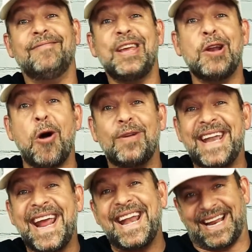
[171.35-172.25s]
You don't
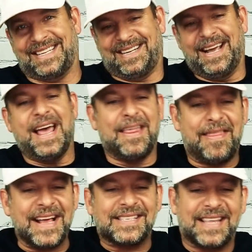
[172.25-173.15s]
need it.
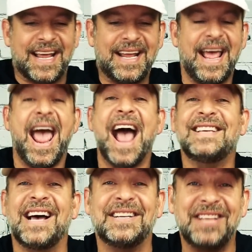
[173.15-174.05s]
This thing
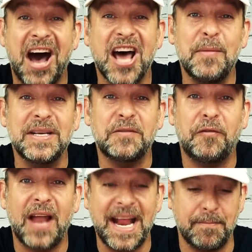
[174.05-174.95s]
has autonomous
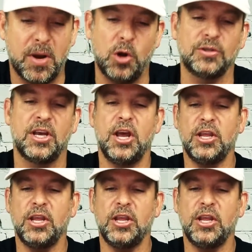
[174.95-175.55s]
flight modes.